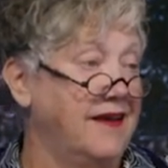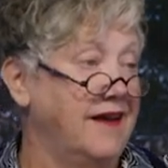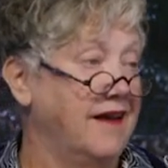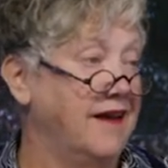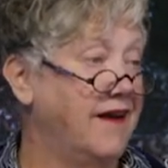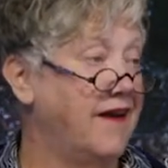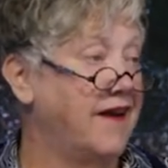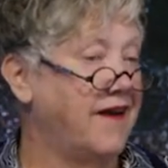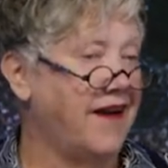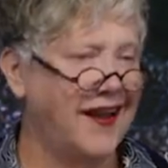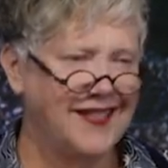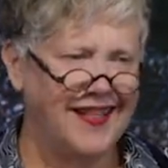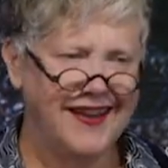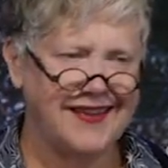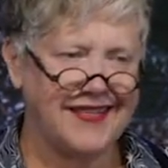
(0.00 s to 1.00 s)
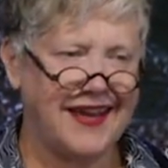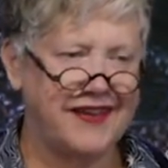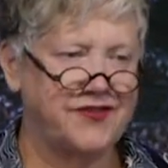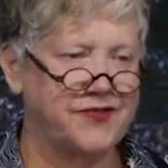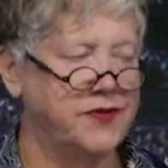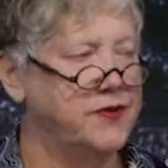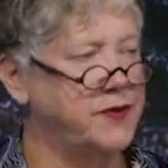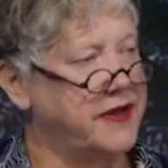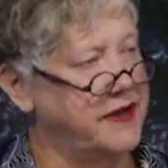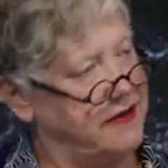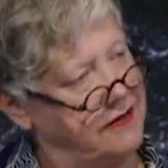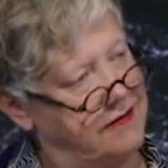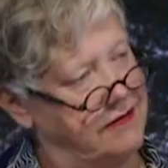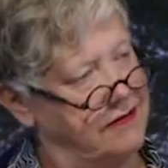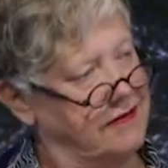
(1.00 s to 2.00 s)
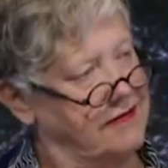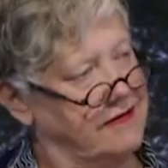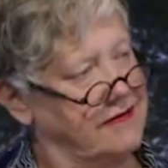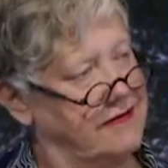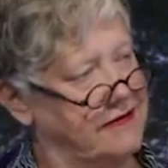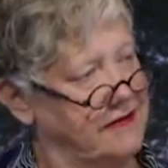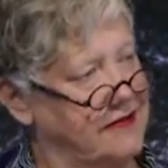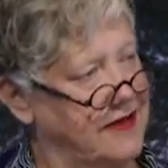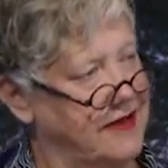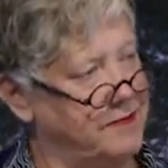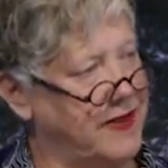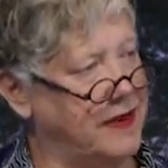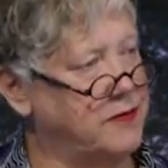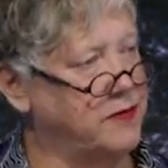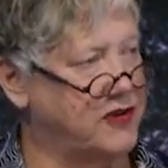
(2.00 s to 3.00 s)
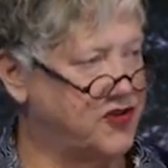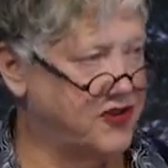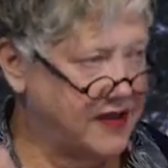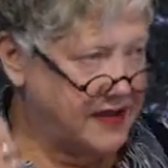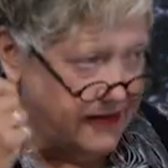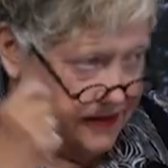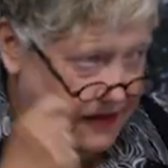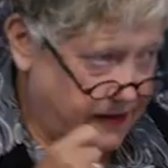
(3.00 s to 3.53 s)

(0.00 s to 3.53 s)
Ah, I like that druid. Maybe we should get the